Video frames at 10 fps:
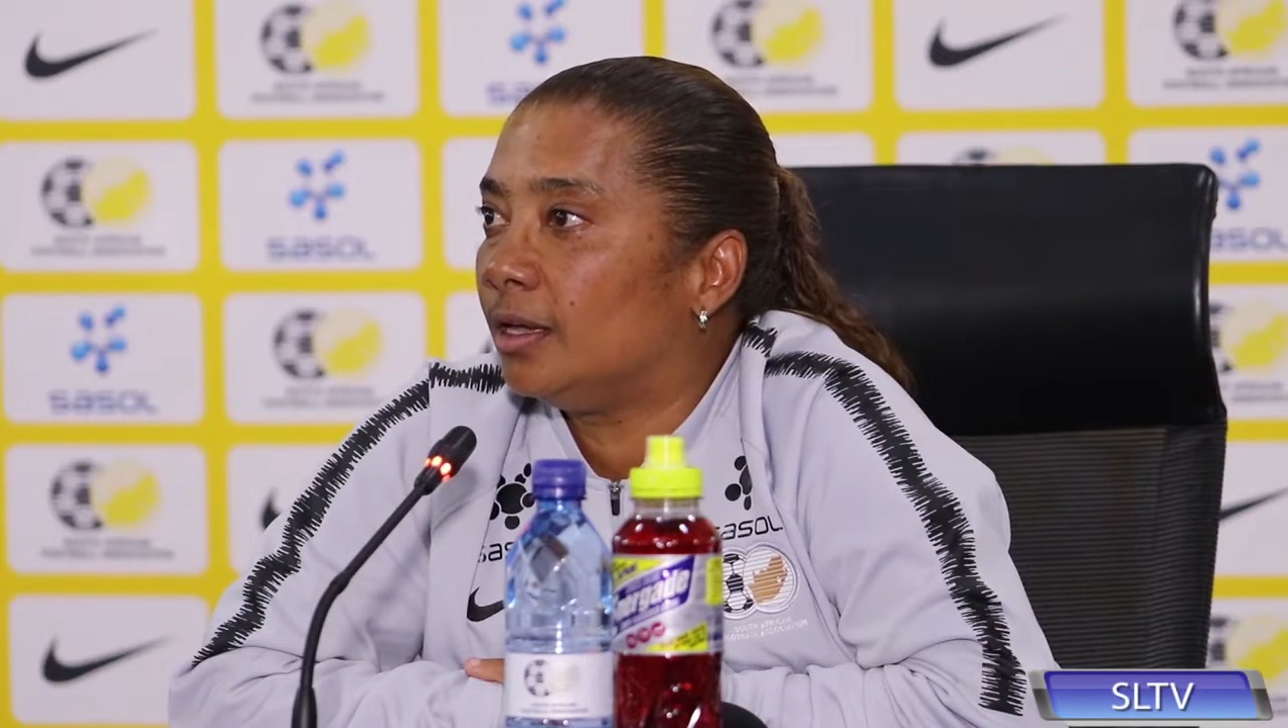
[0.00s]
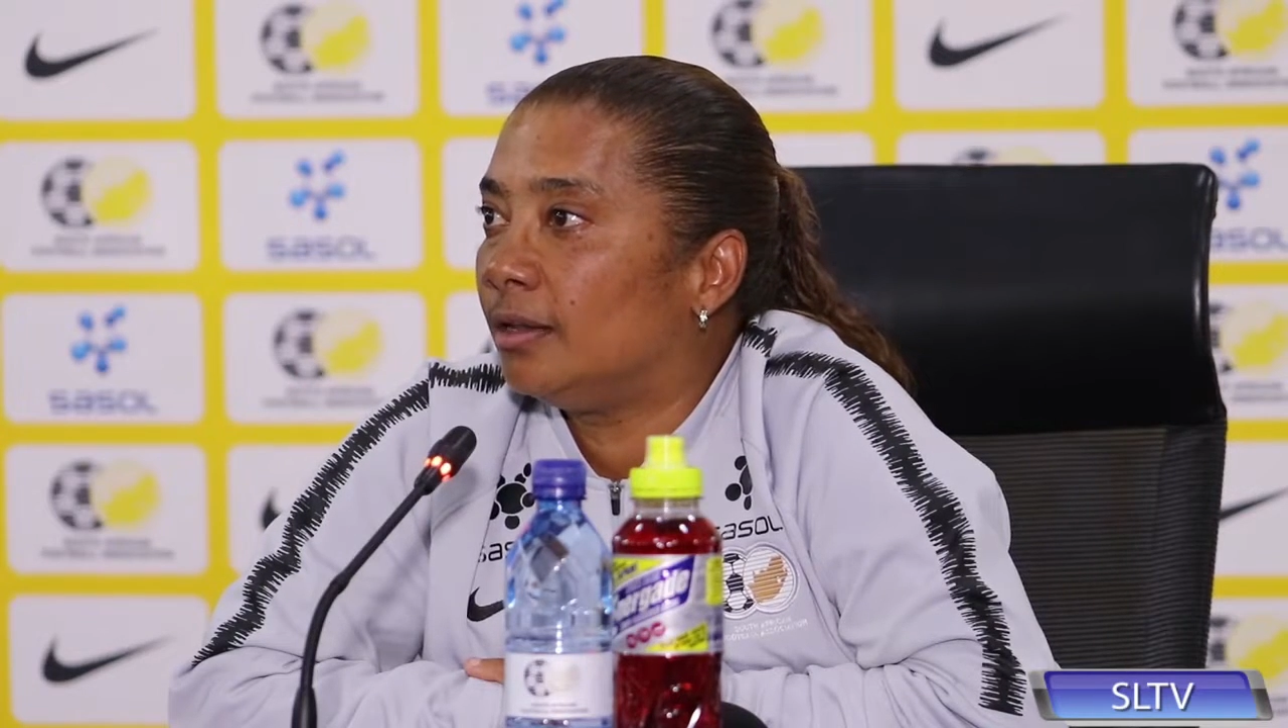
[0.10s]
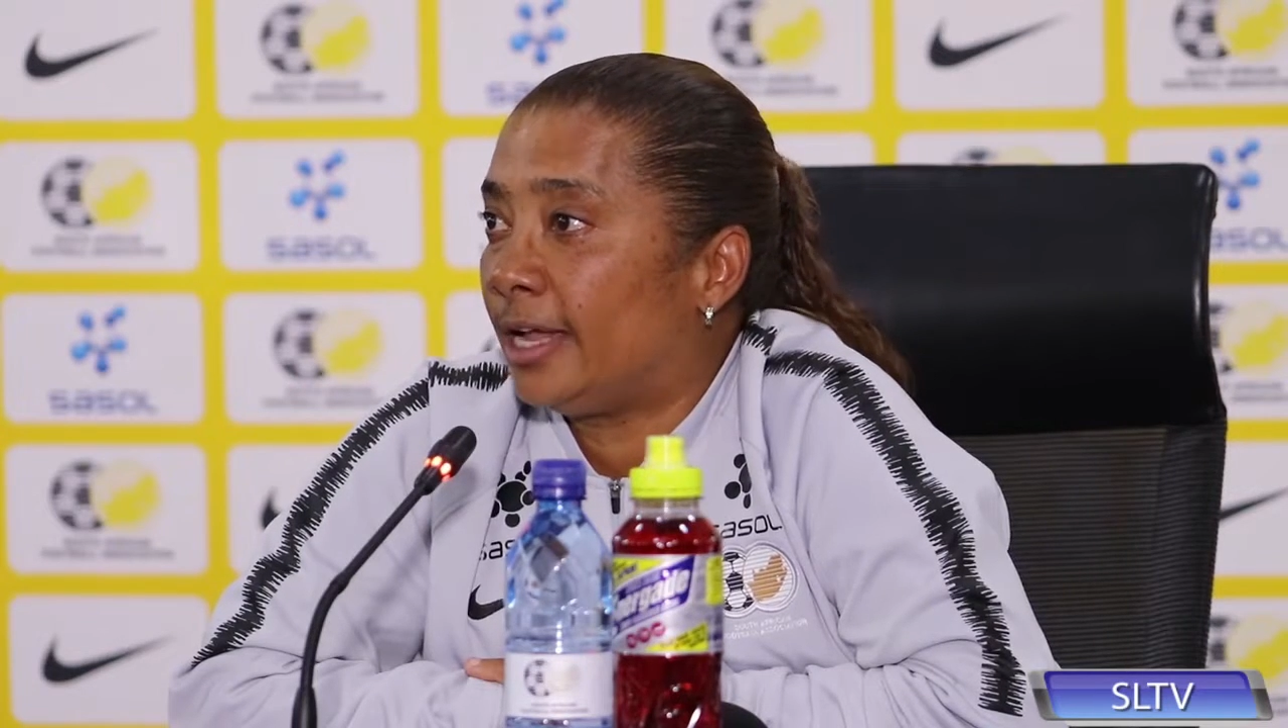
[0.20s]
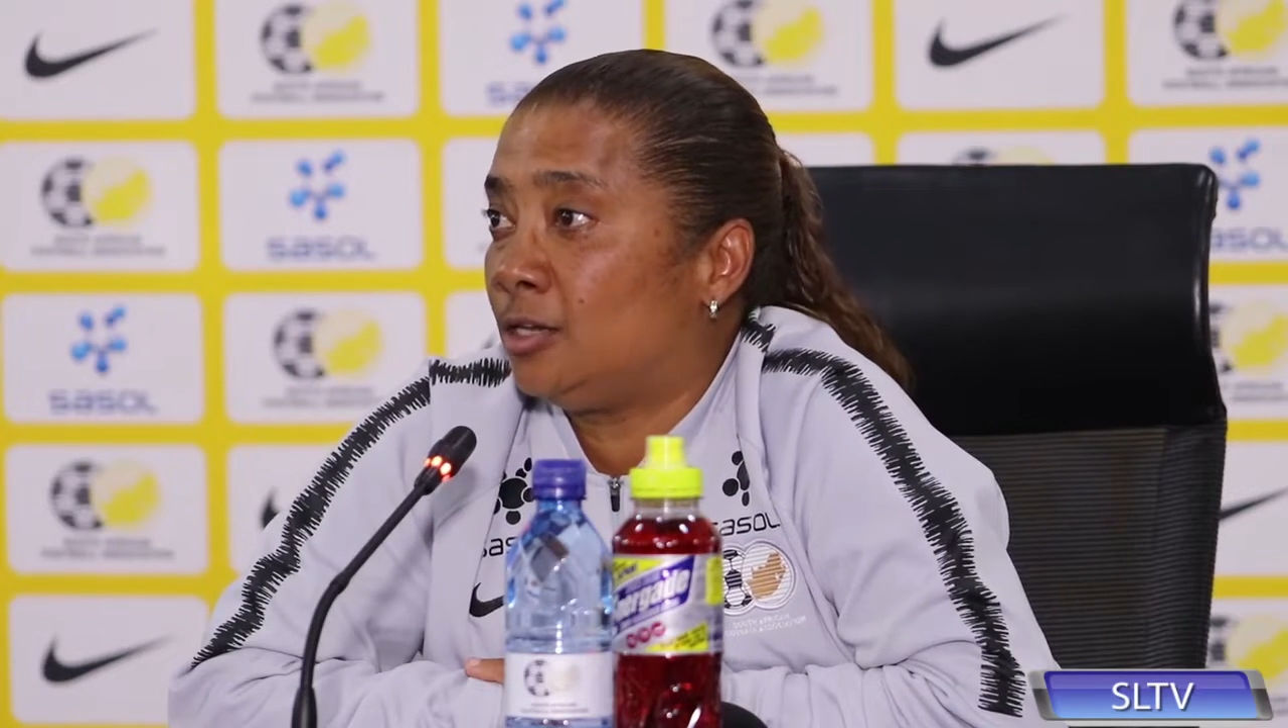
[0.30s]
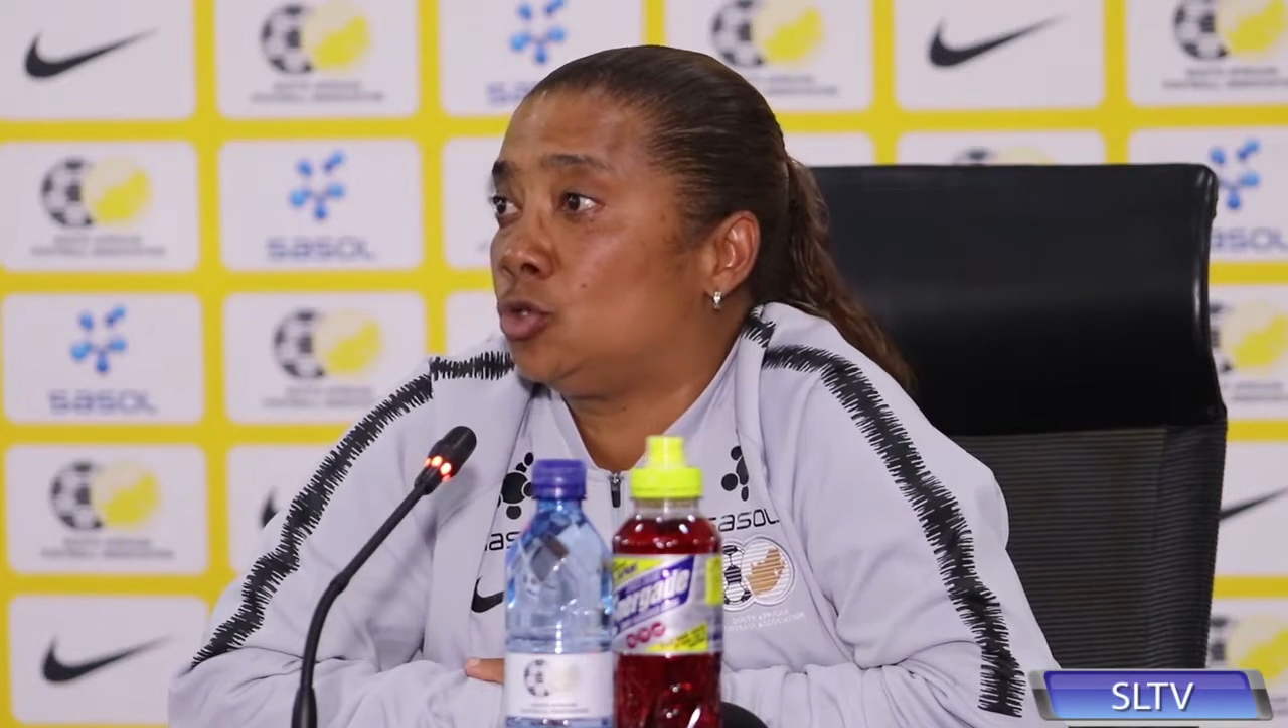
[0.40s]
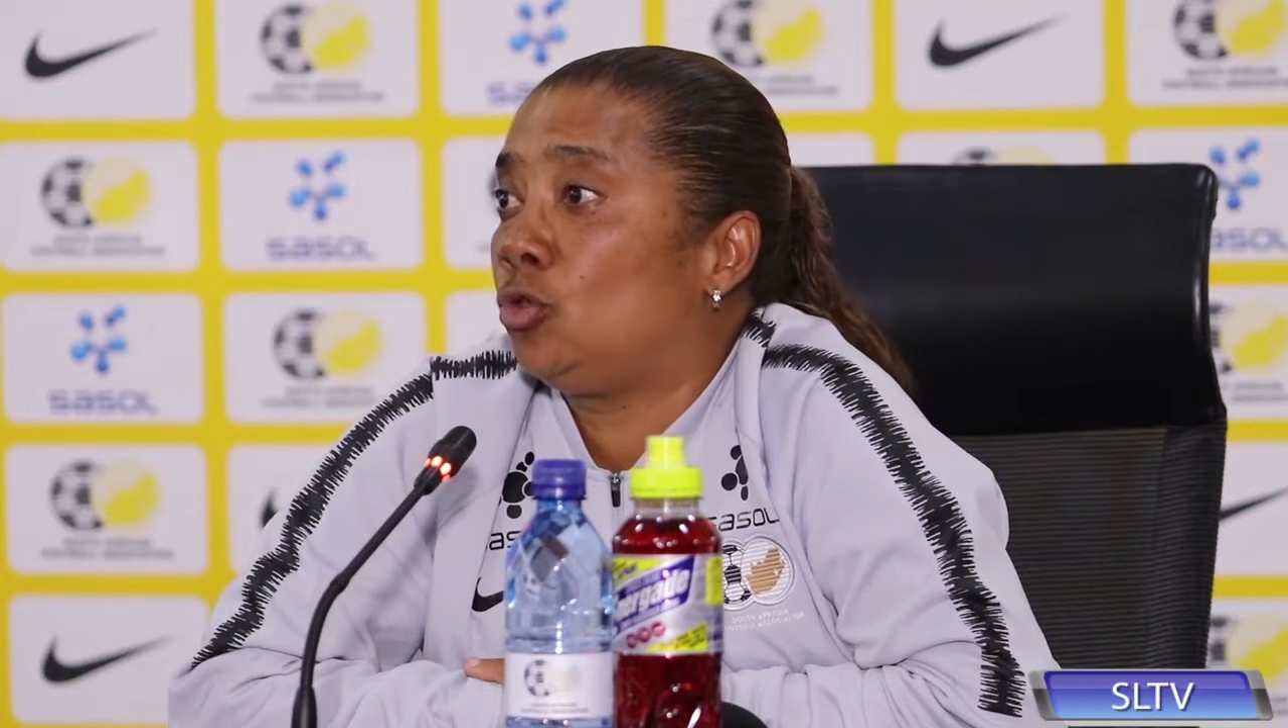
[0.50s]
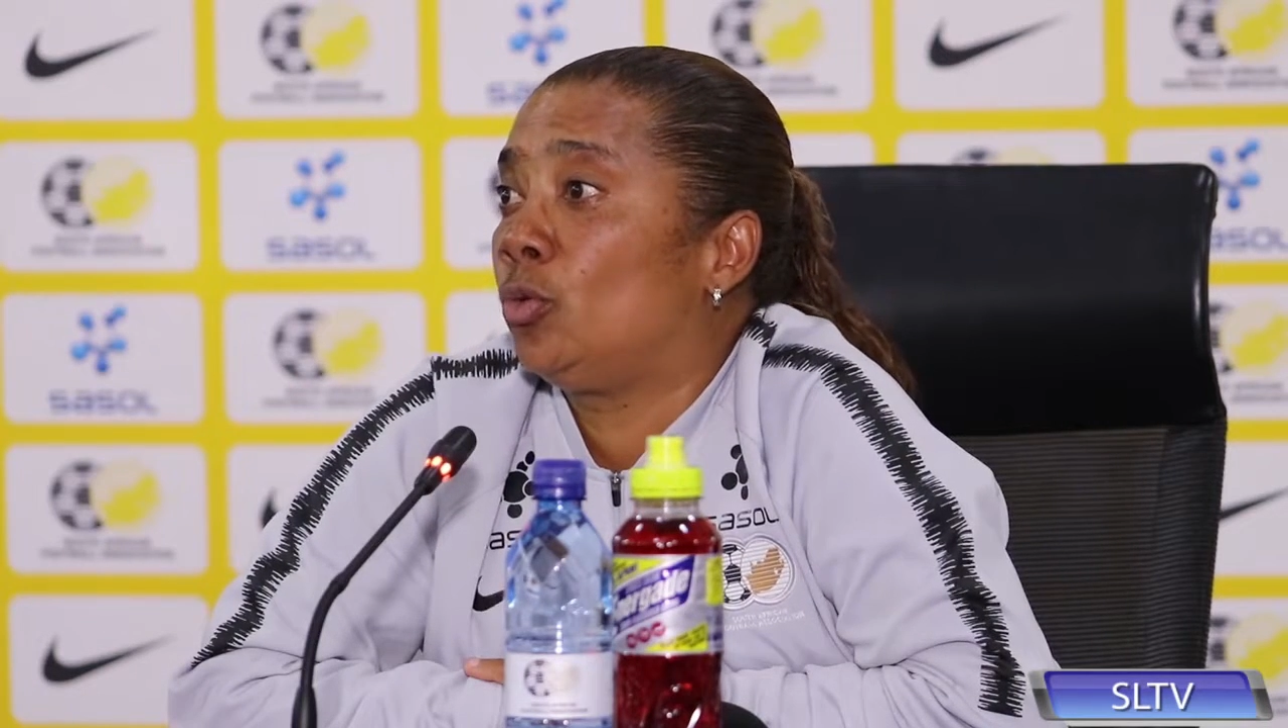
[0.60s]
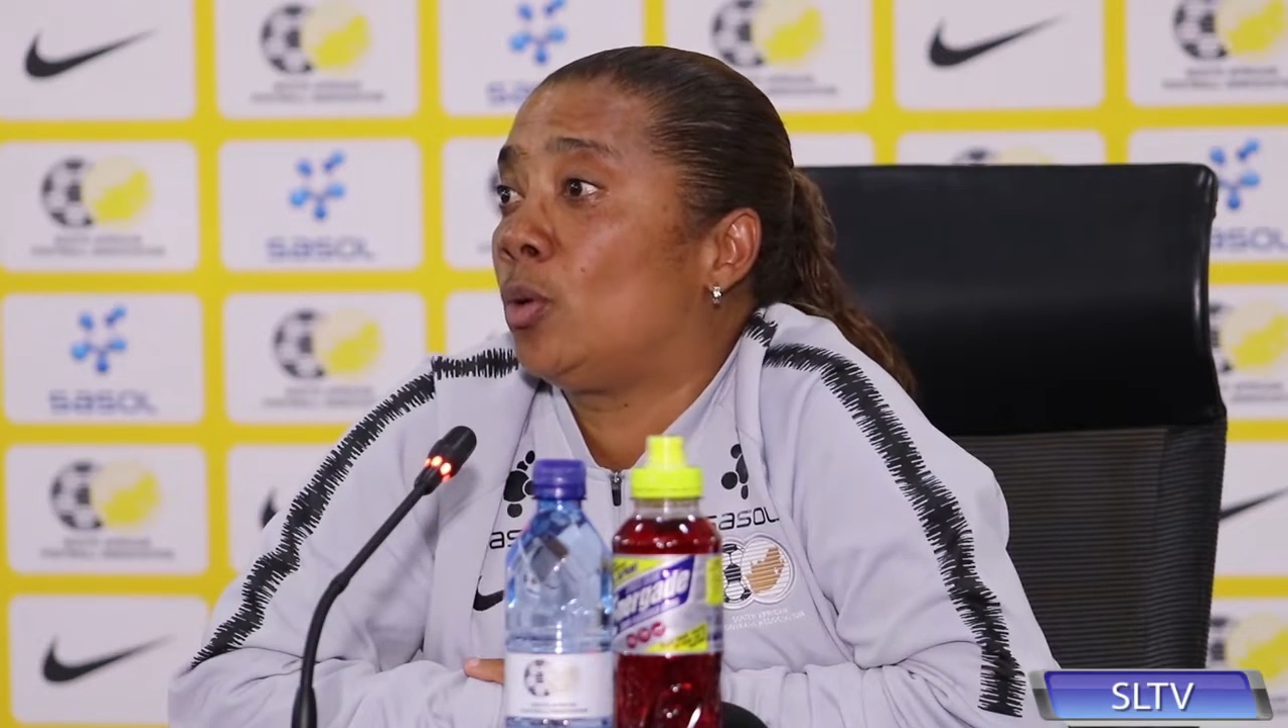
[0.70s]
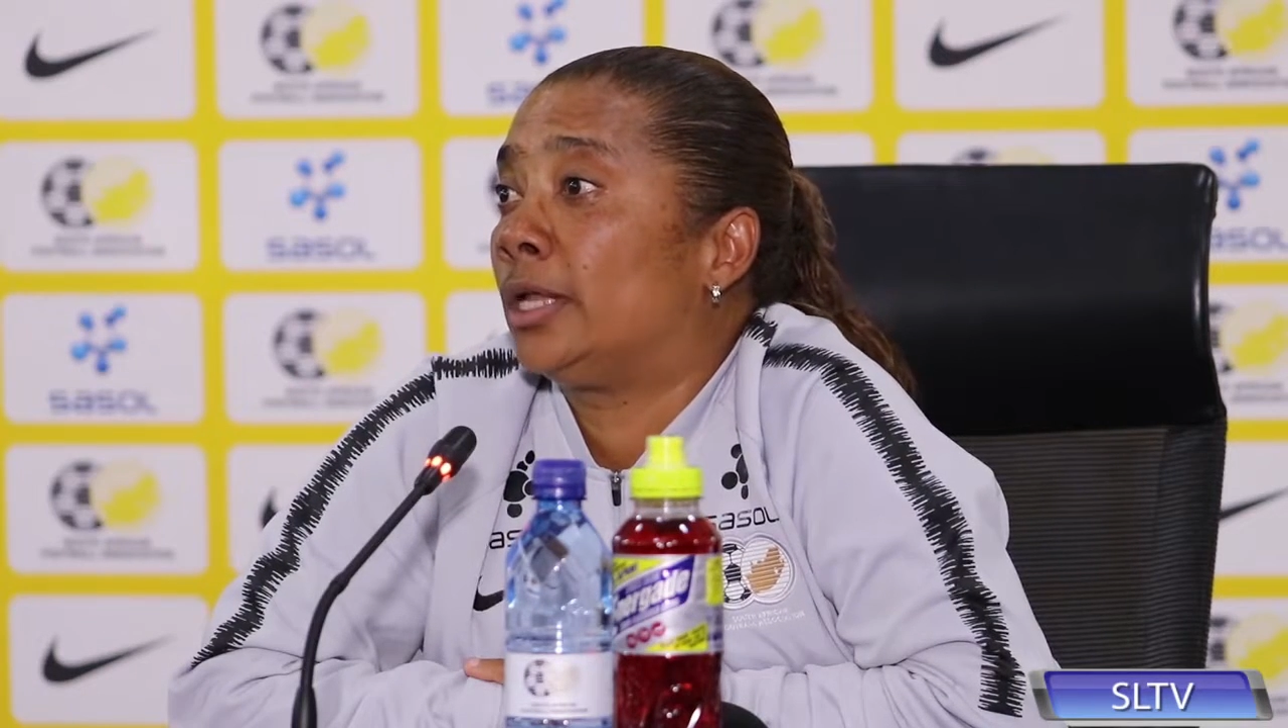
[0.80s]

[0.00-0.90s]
And that is all we